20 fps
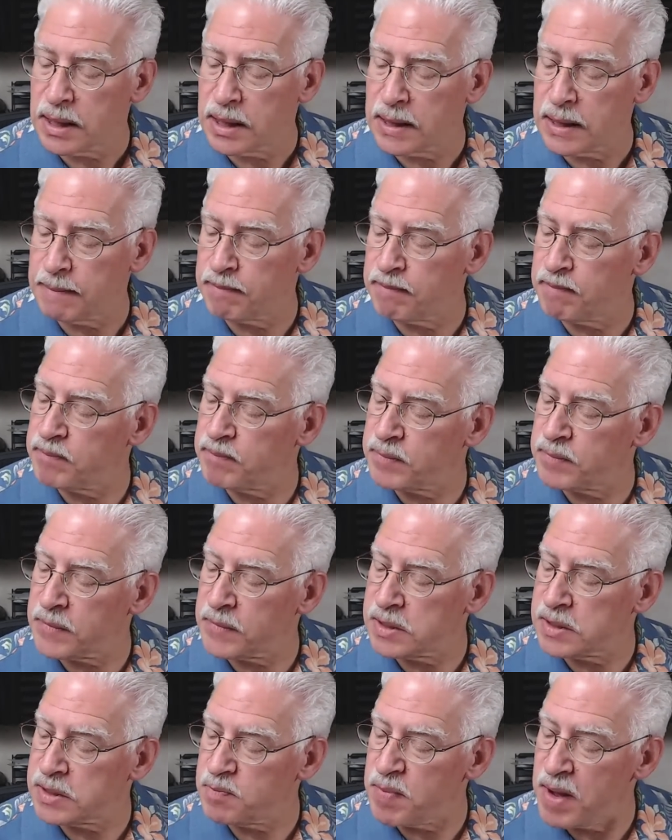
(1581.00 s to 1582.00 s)
uh,
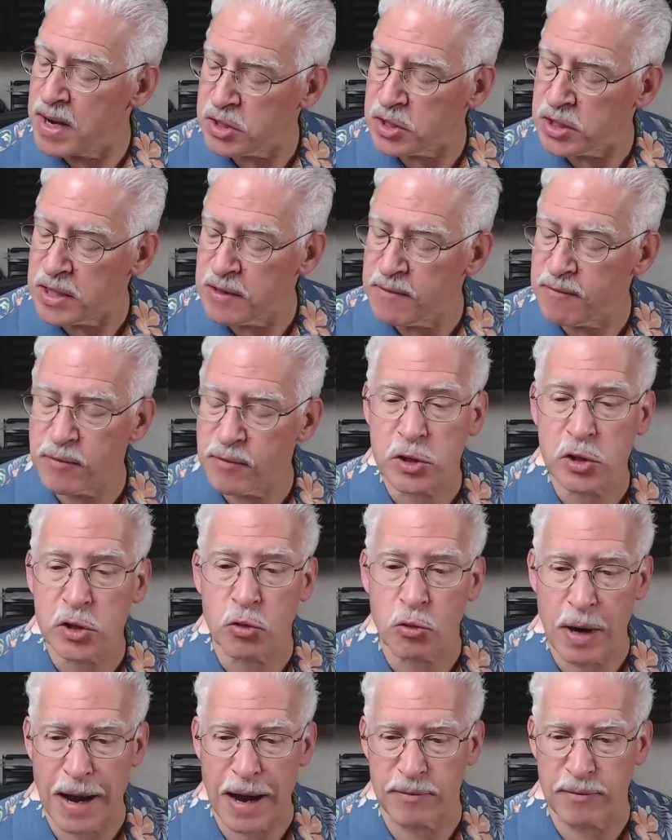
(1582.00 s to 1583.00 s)
especially for
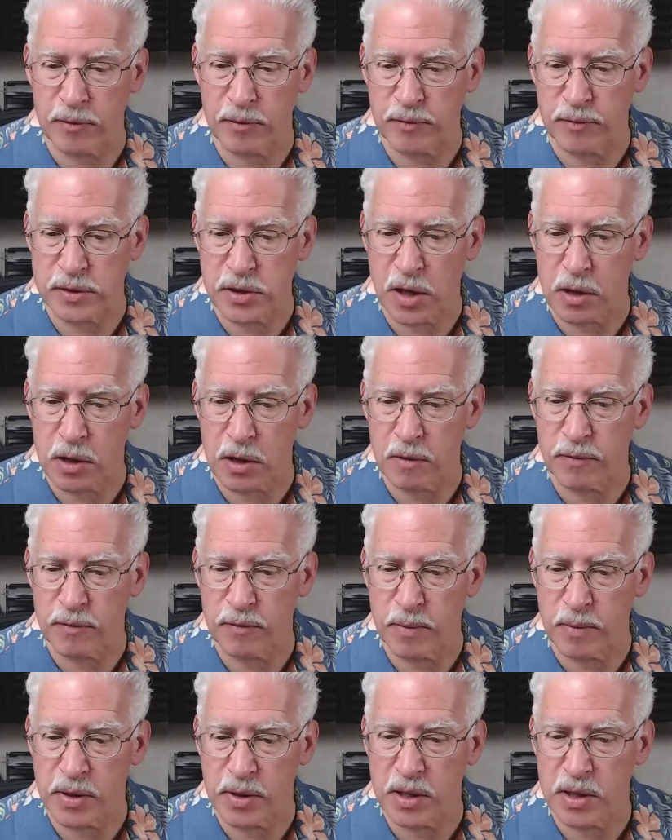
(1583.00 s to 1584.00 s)
travel
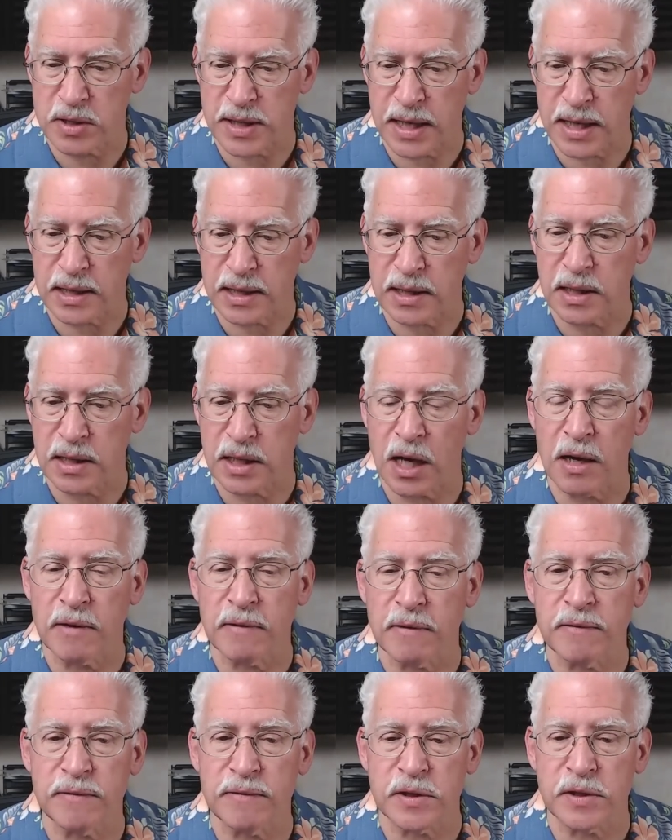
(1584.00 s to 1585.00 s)
photography, because I
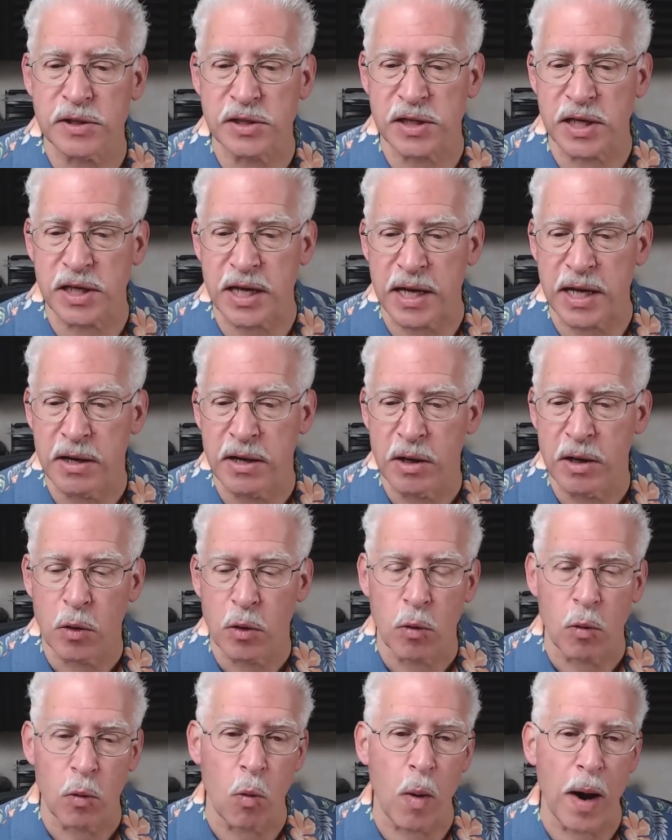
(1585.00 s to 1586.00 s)
love to see
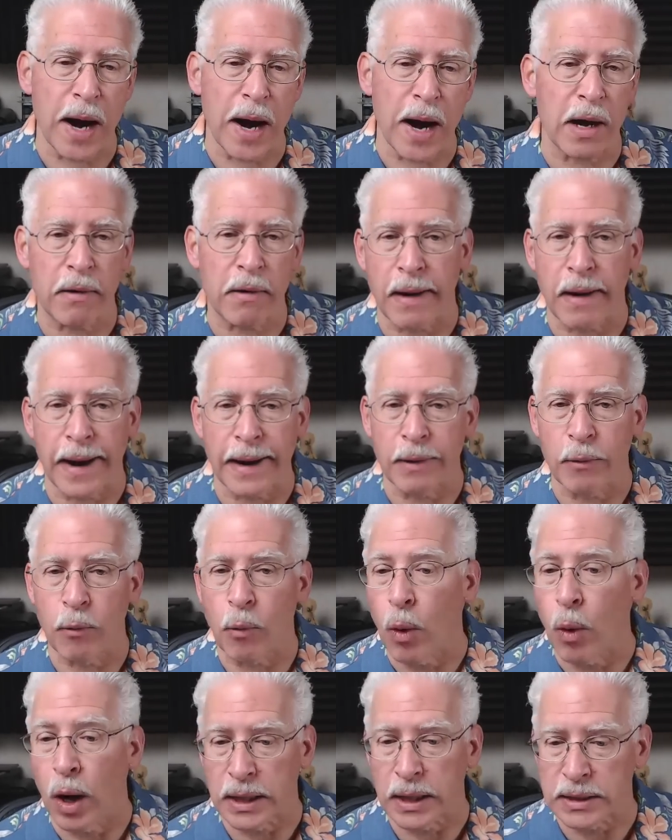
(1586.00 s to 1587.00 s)
where I
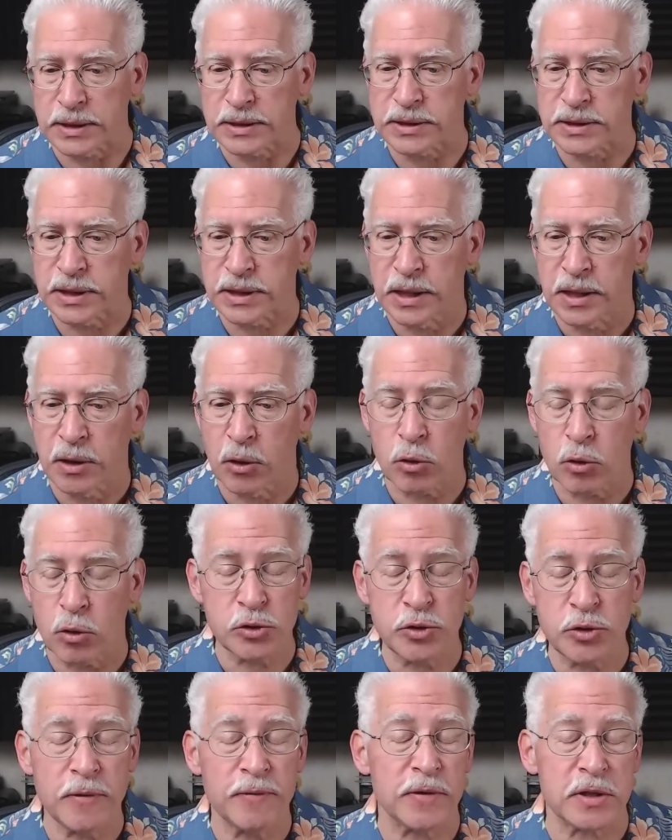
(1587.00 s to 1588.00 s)
was or
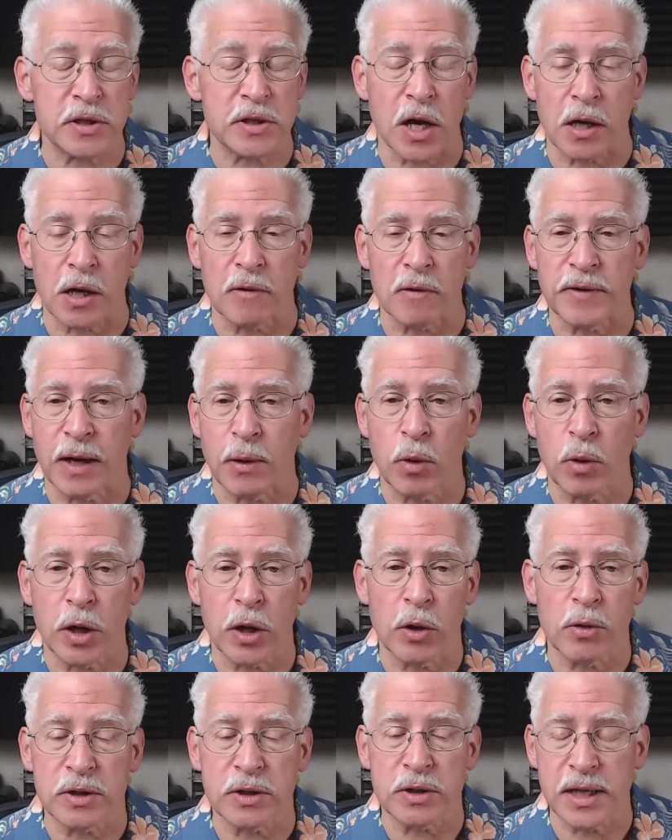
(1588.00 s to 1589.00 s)
street photography. I want
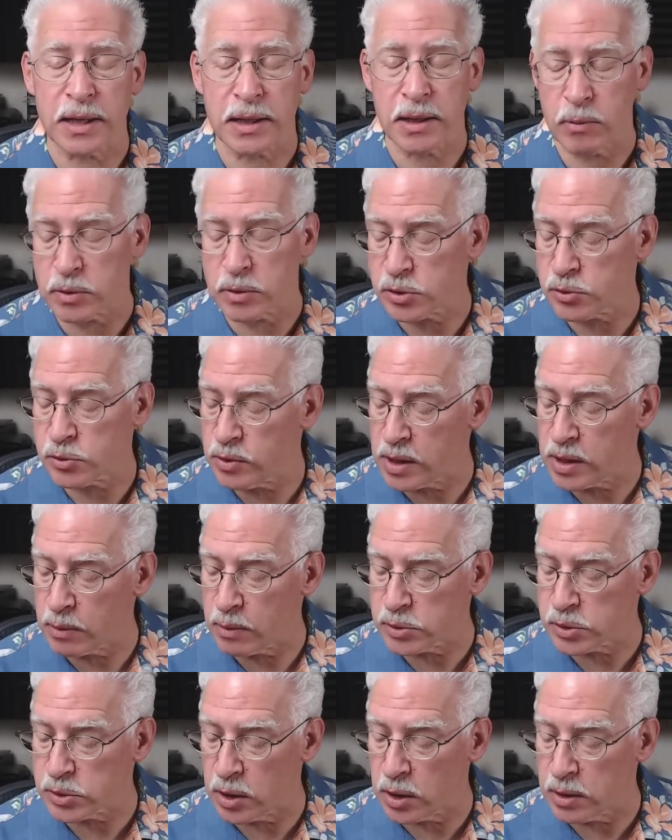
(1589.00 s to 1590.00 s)
to know exactly what street I
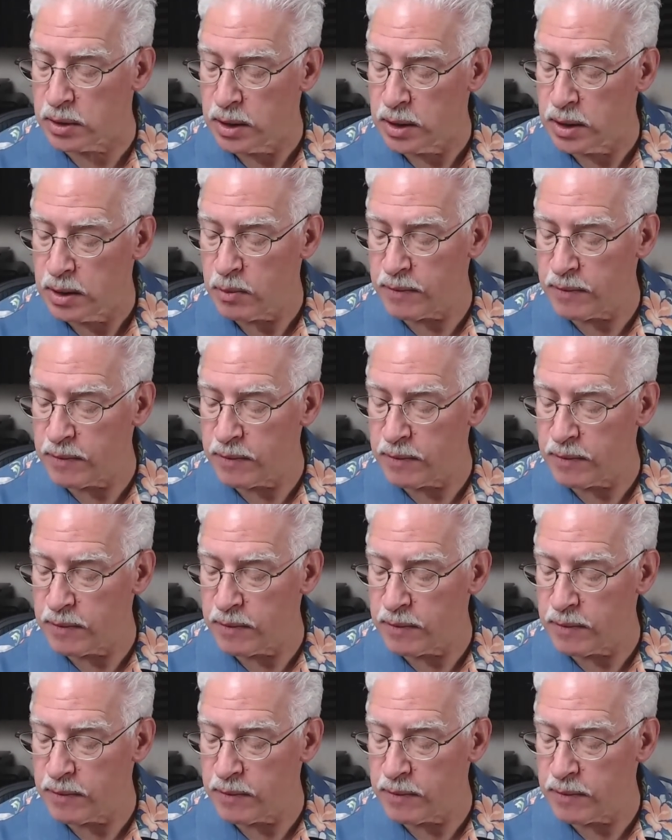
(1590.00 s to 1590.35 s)
was on.